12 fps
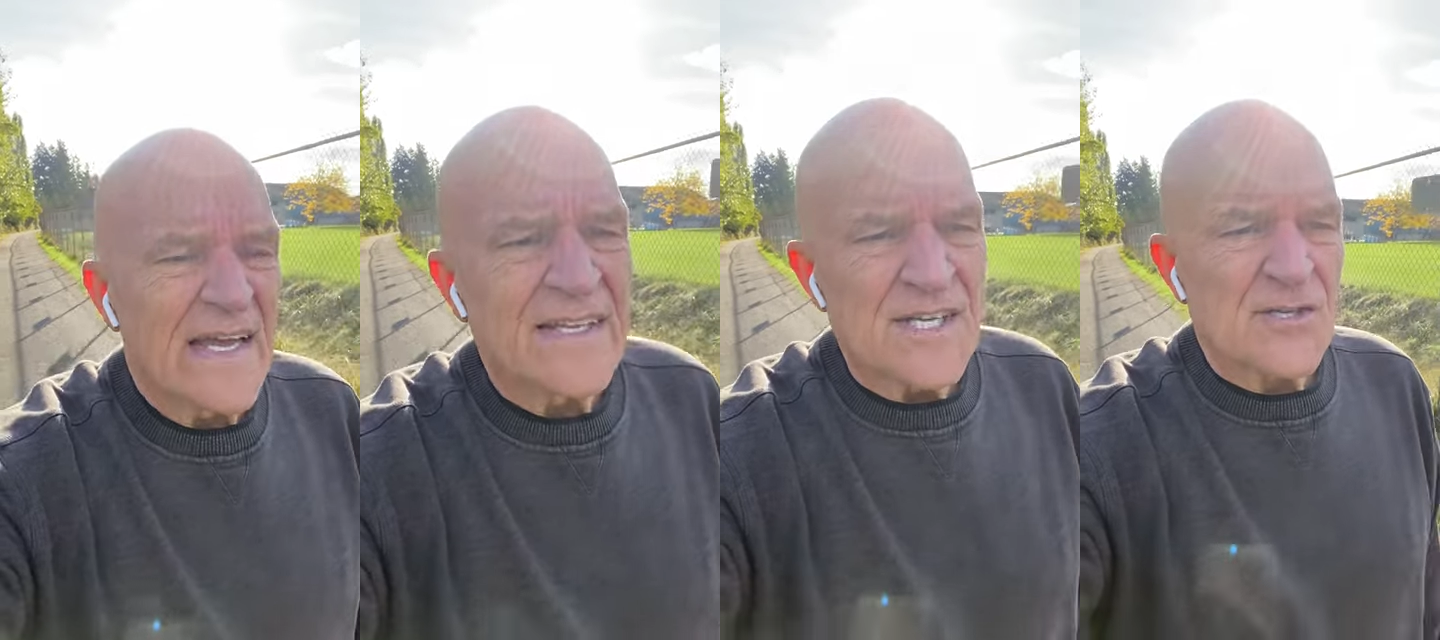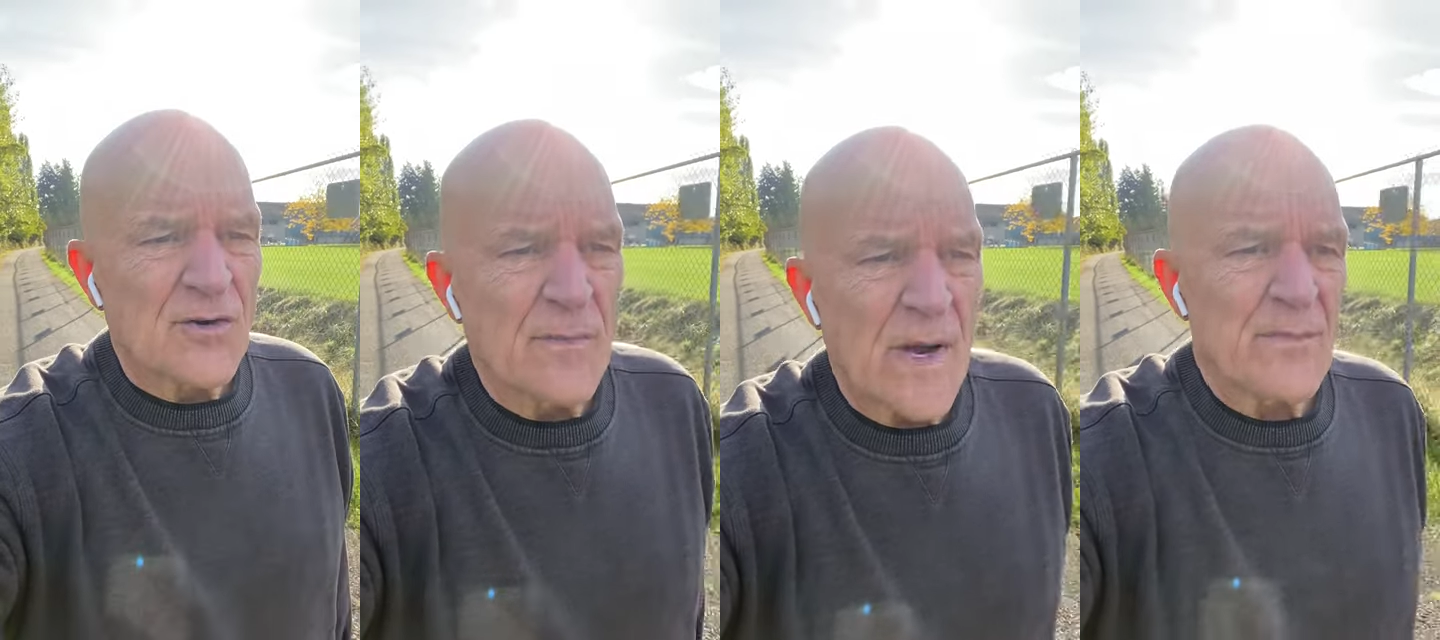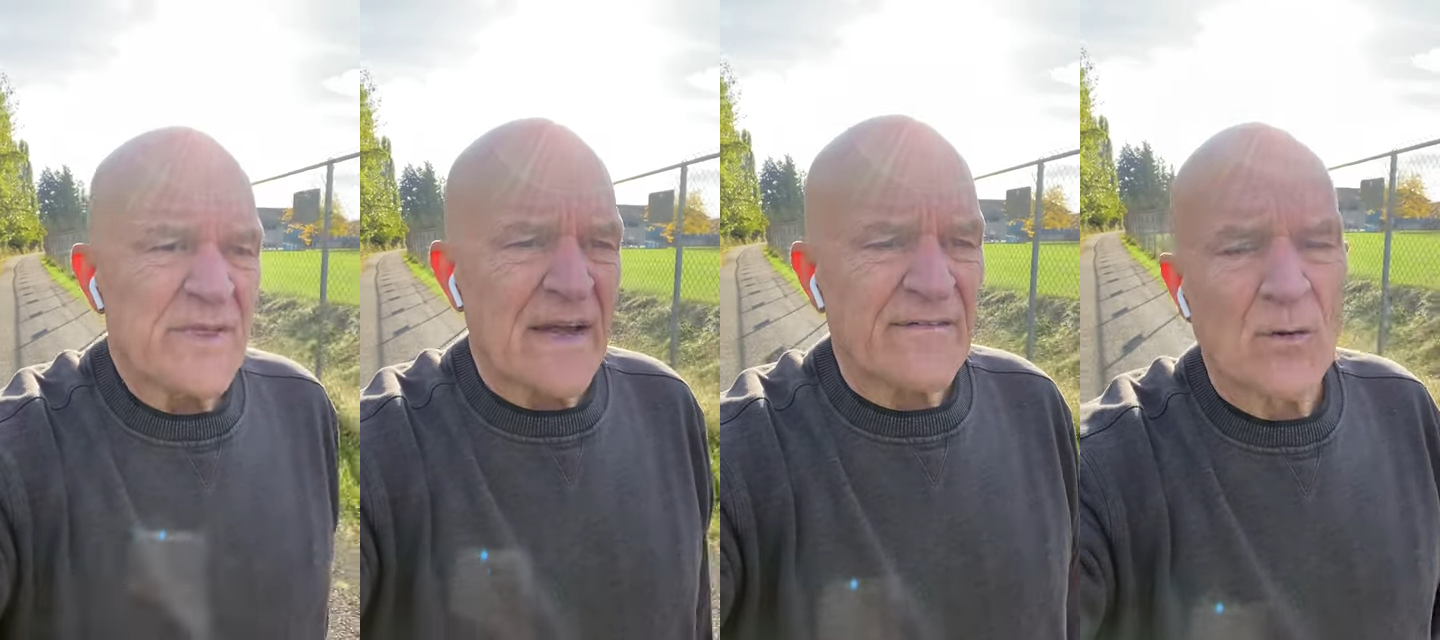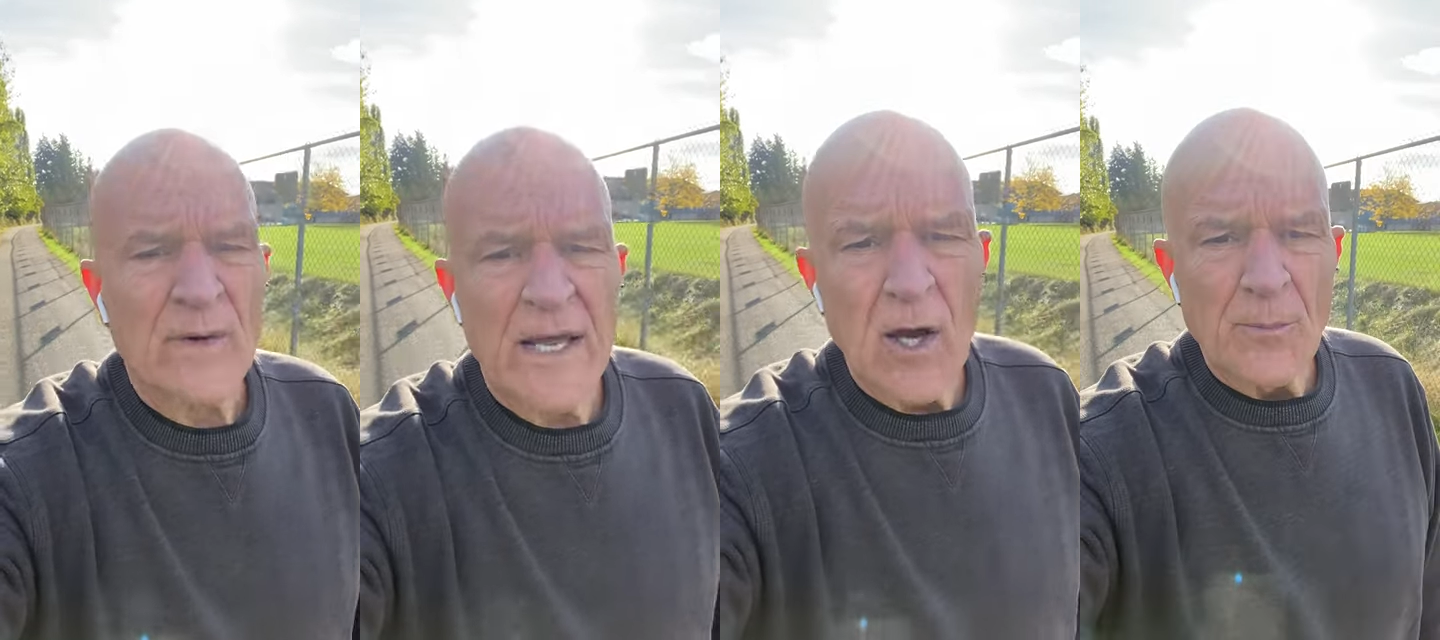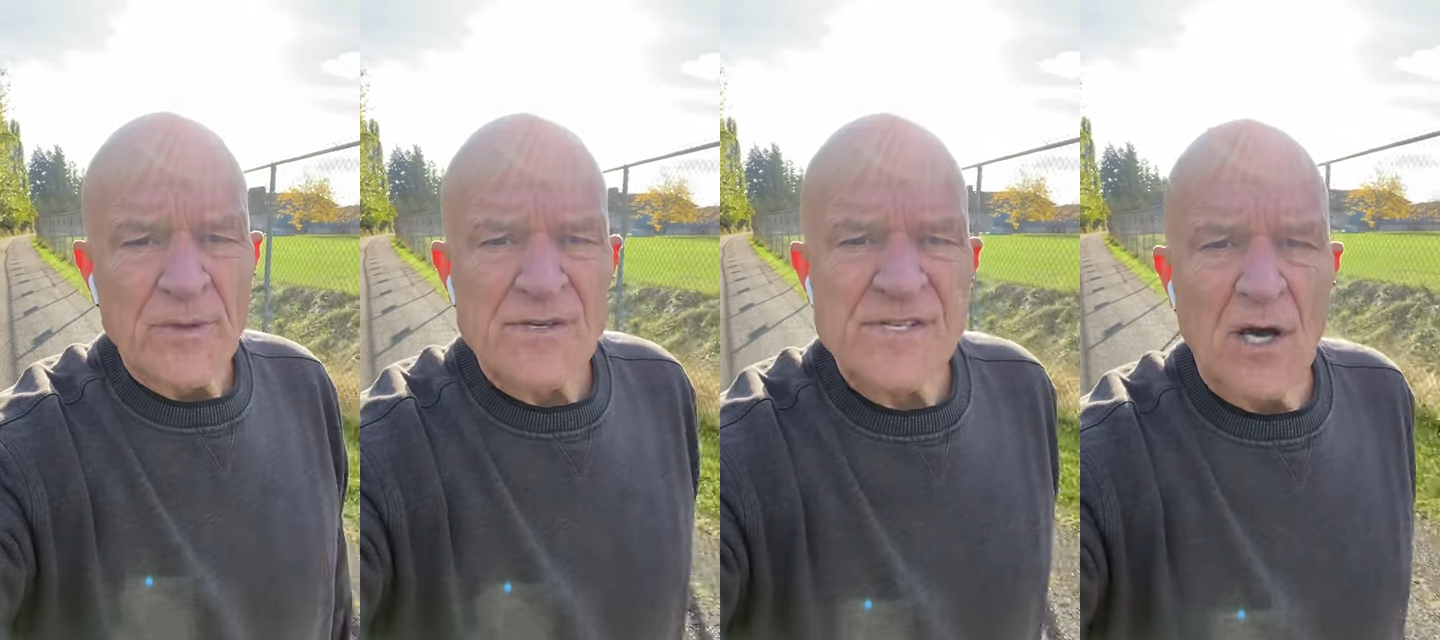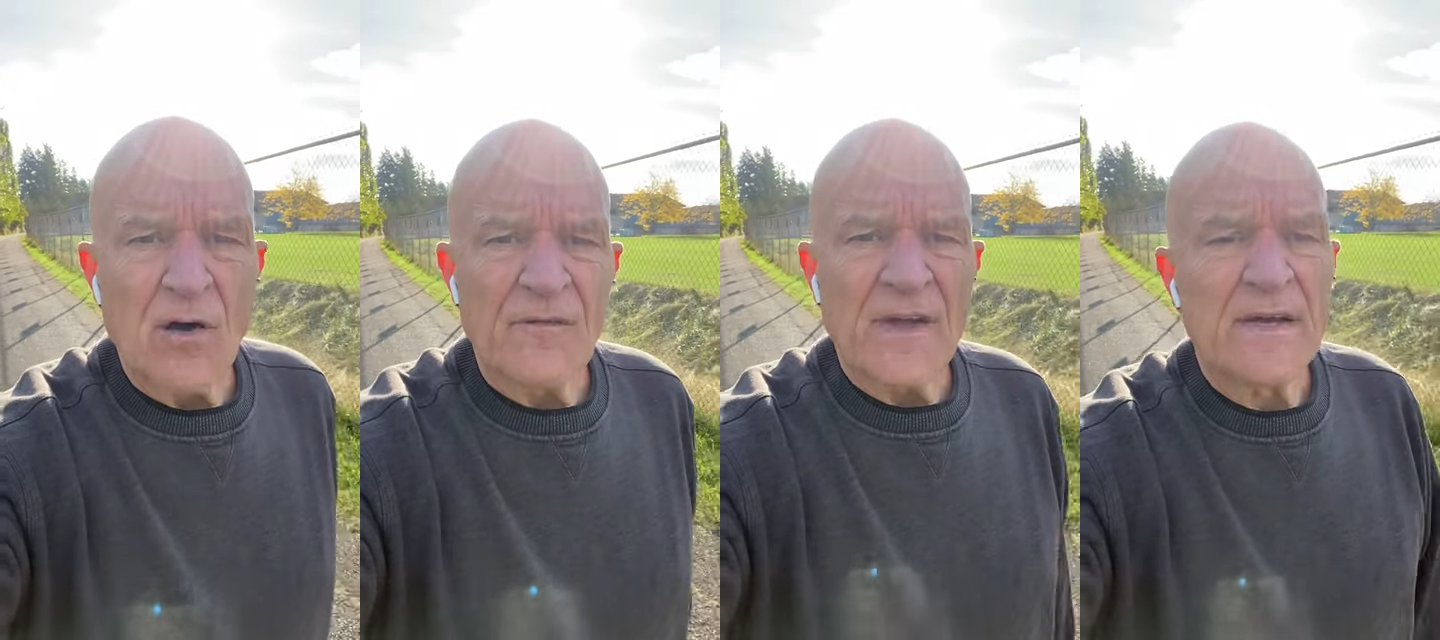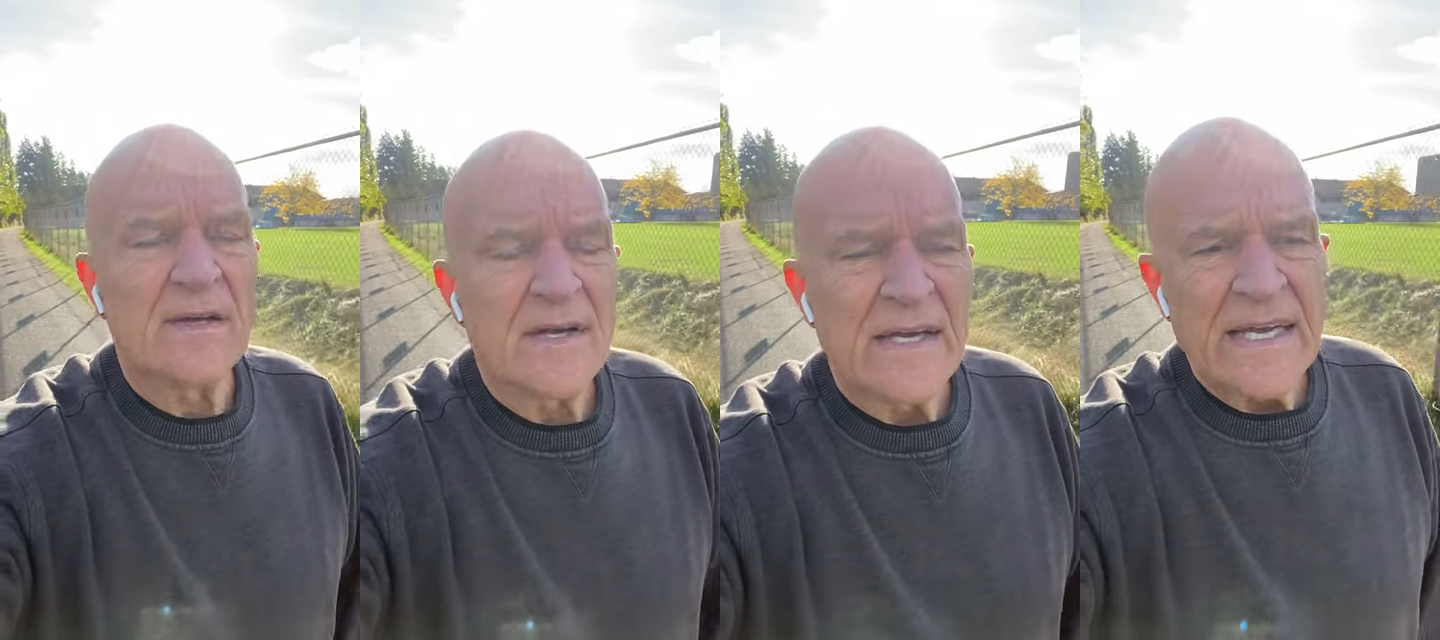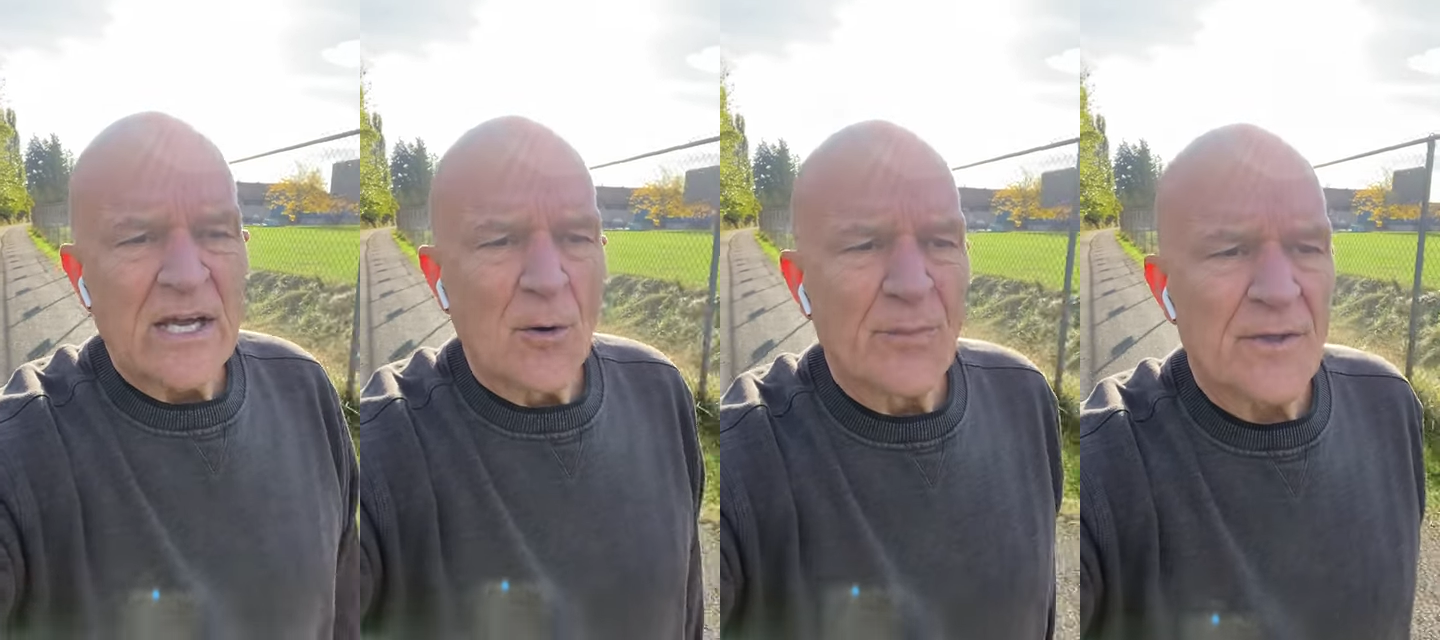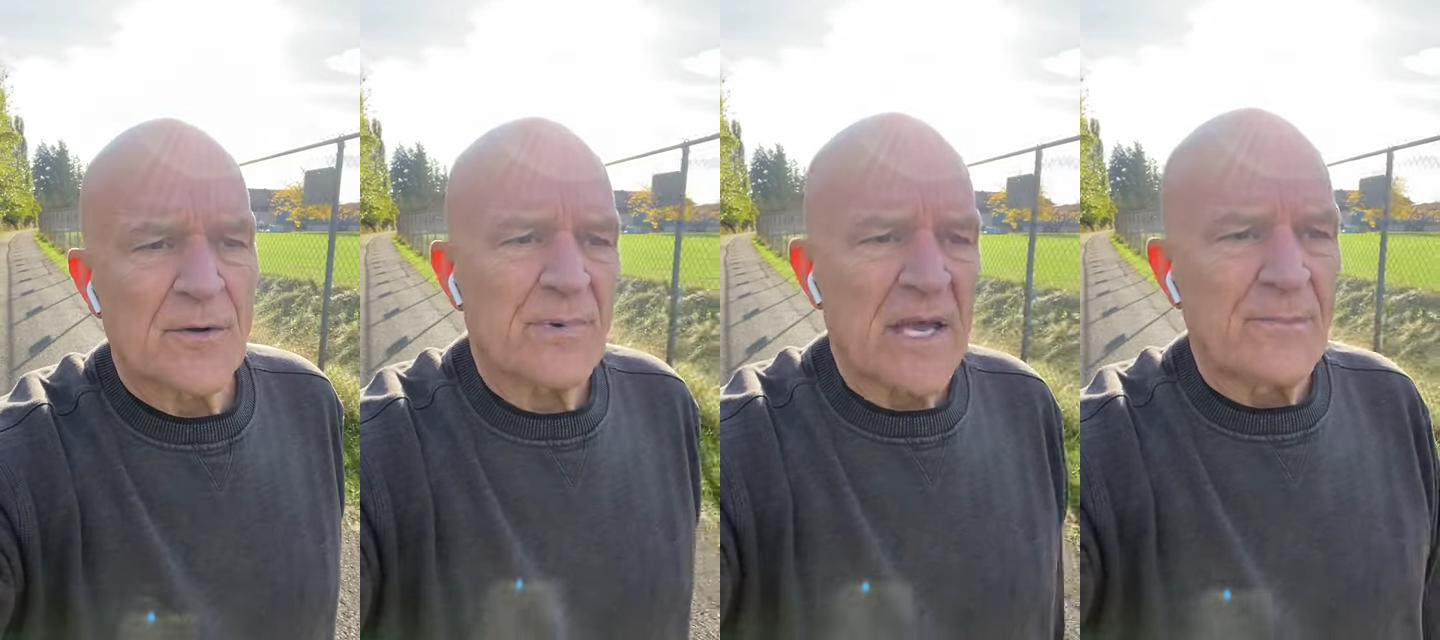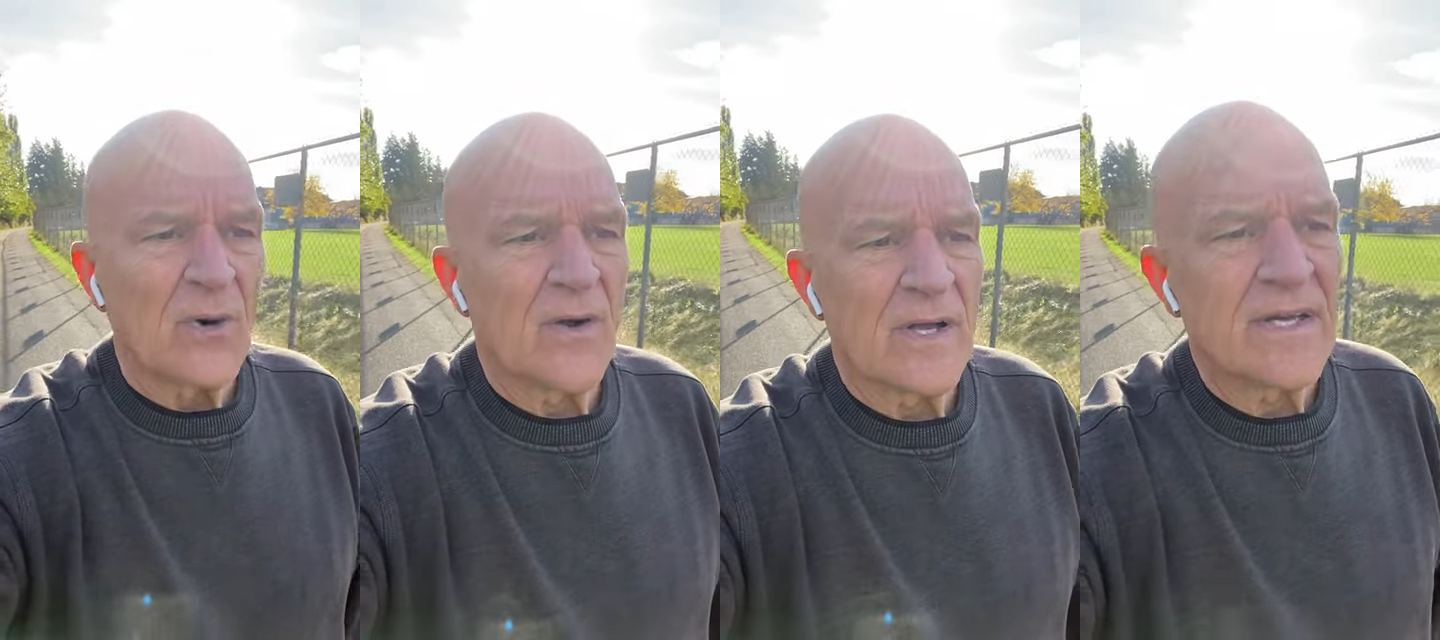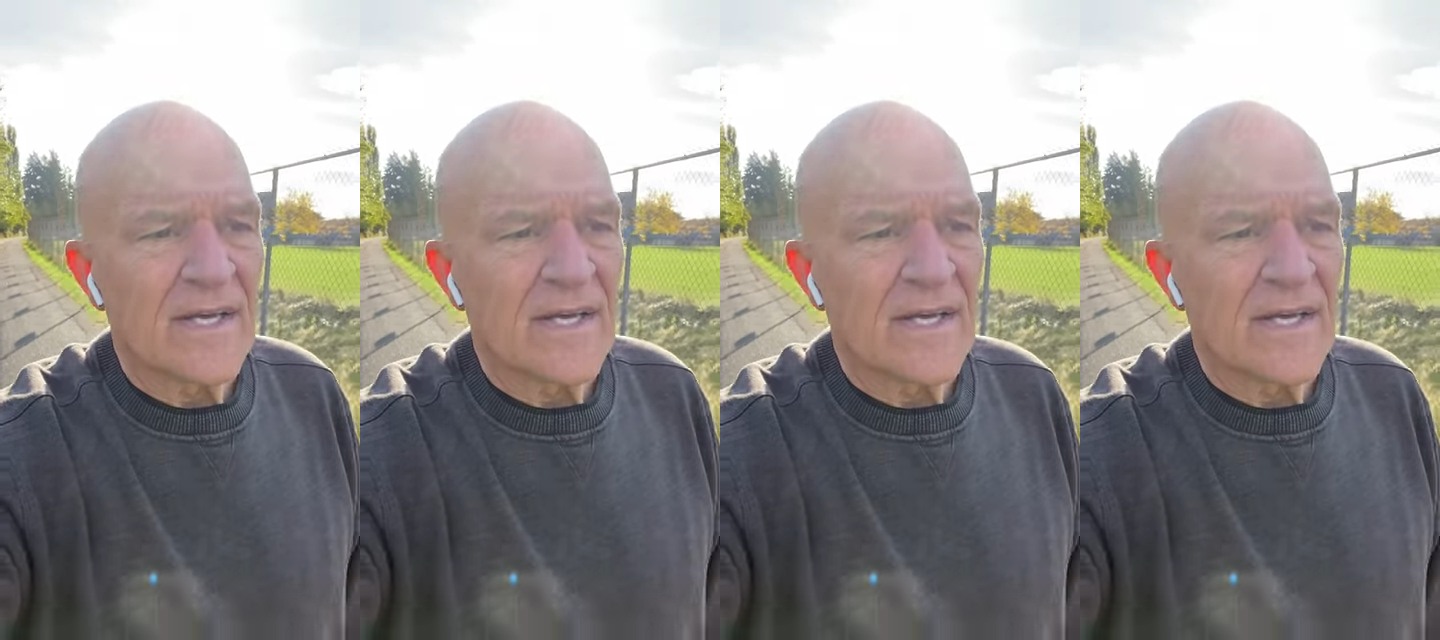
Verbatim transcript: just remember that. If you want to help yourself, help other people.